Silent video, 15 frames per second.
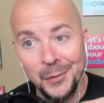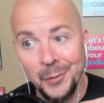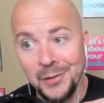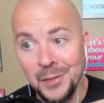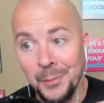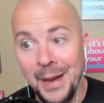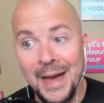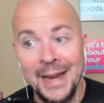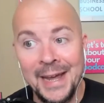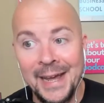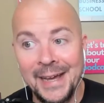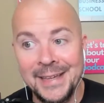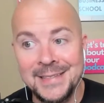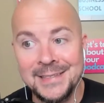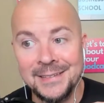with a
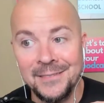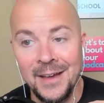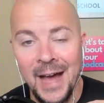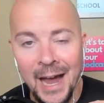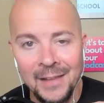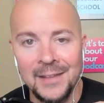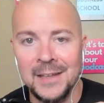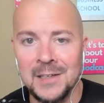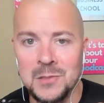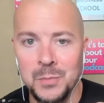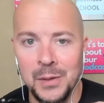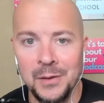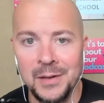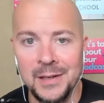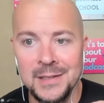badass, highly
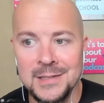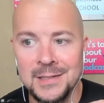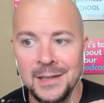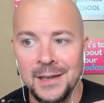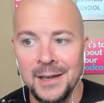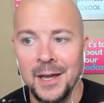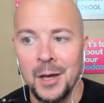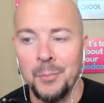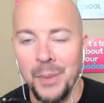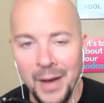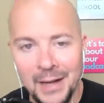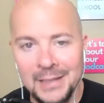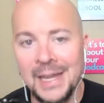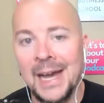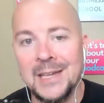experienced
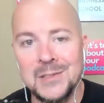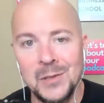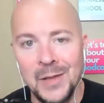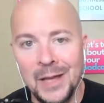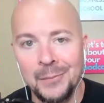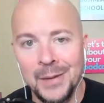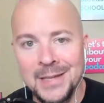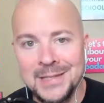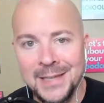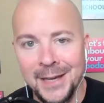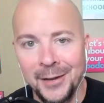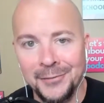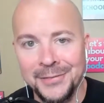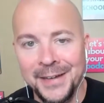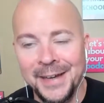podcaster like
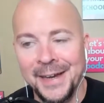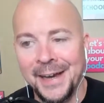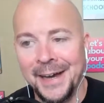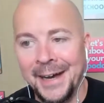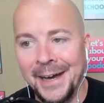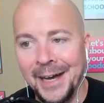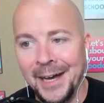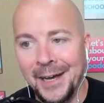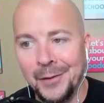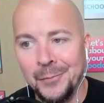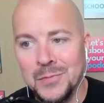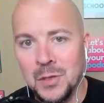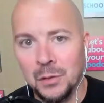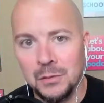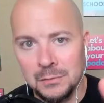myself.
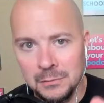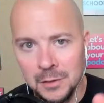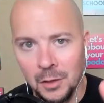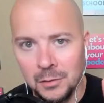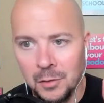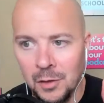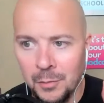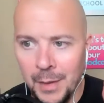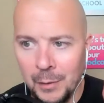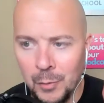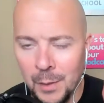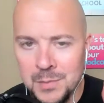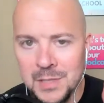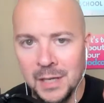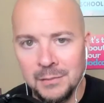So go to the main
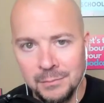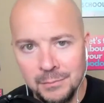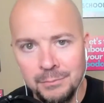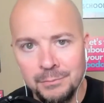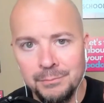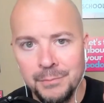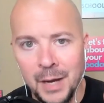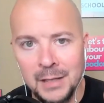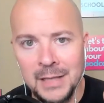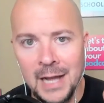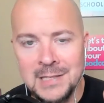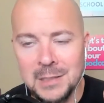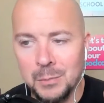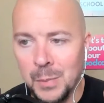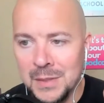website,
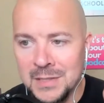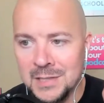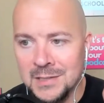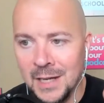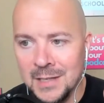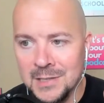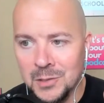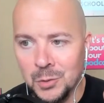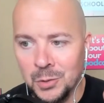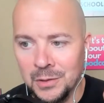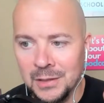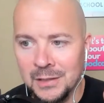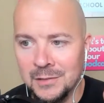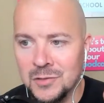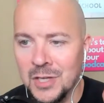podcastingbusiness.school,
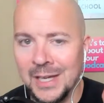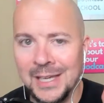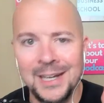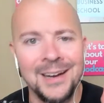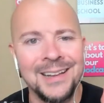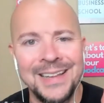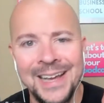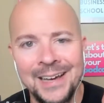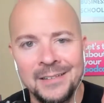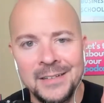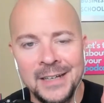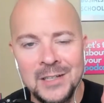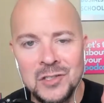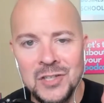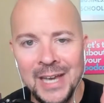and check it all out.
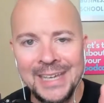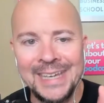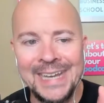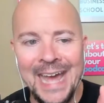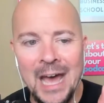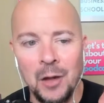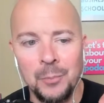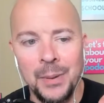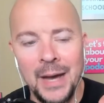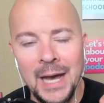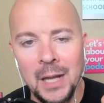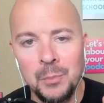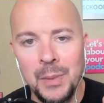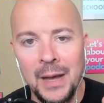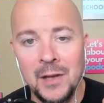Check it out,
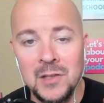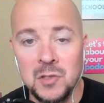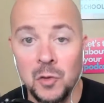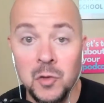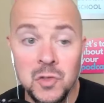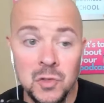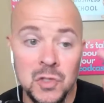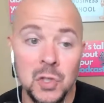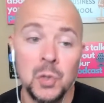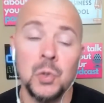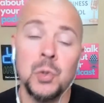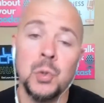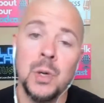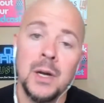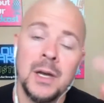Pod Pal. So those are
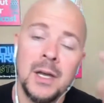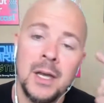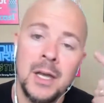2